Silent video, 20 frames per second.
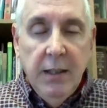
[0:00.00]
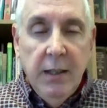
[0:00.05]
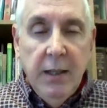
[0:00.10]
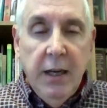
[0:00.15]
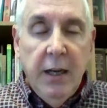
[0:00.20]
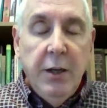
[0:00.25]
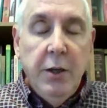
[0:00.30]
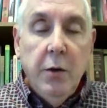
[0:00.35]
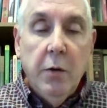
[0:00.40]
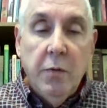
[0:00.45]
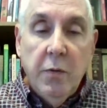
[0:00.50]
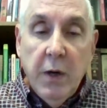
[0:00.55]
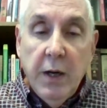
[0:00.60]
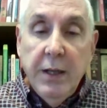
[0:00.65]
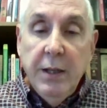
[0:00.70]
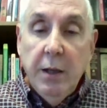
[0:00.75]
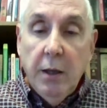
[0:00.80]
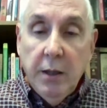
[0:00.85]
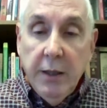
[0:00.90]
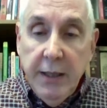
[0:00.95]
and you'll
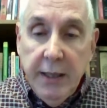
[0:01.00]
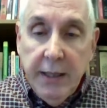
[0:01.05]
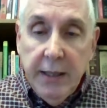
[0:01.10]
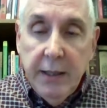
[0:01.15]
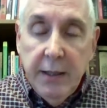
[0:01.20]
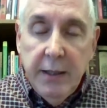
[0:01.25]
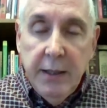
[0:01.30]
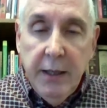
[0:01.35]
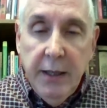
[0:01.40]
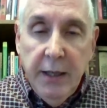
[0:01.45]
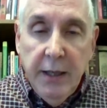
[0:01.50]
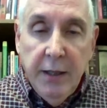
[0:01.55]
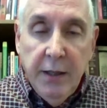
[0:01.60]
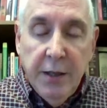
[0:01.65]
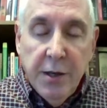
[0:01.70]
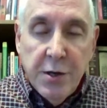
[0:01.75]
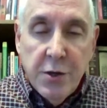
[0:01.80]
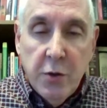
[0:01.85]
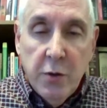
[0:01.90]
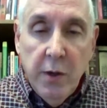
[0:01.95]
find the link in
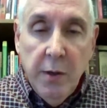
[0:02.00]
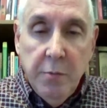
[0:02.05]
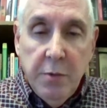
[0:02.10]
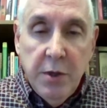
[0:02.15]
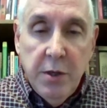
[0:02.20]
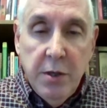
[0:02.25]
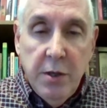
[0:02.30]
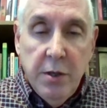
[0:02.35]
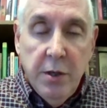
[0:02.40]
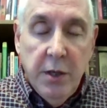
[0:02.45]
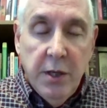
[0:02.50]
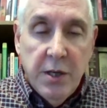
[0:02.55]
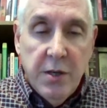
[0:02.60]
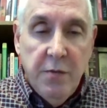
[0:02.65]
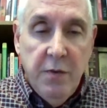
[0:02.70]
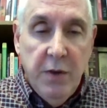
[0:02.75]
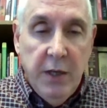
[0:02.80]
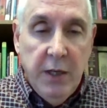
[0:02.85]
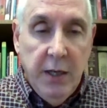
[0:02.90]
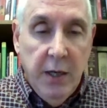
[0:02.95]
the script to this
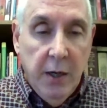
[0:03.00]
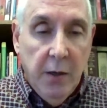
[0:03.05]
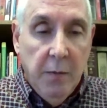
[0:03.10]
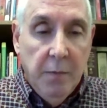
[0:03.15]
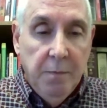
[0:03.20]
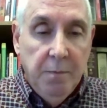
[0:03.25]
video.